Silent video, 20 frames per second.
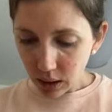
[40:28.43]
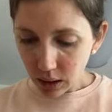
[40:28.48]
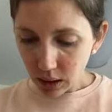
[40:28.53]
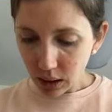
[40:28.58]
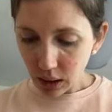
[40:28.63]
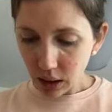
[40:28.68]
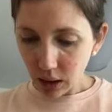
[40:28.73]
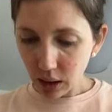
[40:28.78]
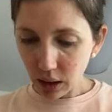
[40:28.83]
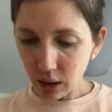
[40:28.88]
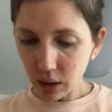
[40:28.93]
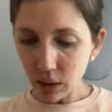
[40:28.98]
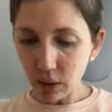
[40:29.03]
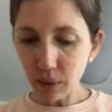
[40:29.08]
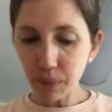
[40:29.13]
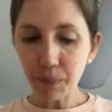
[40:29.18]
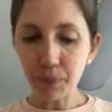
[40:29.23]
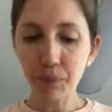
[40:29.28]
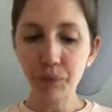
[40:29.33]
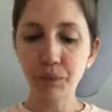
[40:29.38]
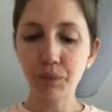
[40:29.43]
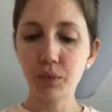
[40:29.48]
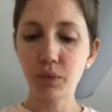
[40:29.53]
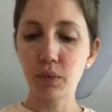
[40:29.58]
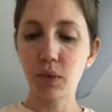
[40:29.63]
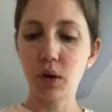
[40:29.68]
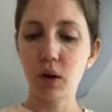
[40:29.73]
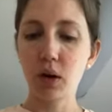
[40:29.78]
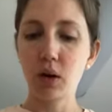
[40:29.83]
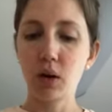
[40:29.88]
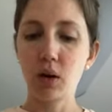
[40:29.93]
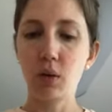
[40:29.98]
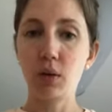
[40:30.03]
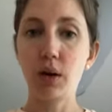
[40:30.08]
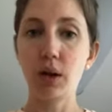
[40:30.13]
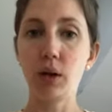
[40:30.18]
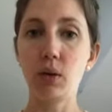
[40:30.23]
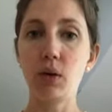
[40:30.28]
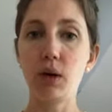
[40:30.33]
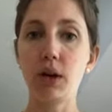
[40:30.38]
now
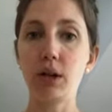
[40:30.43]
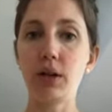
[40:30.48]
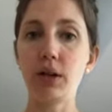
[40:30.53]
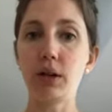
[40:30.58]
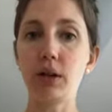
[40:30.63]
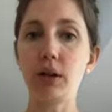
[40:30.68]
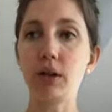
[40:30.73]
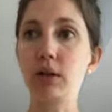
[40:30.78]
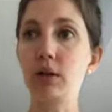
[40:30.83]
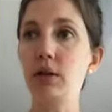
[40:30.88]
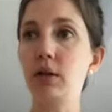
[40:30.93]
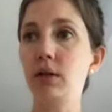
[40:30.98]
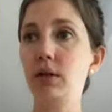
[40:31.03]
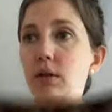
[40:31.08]
what you want to do,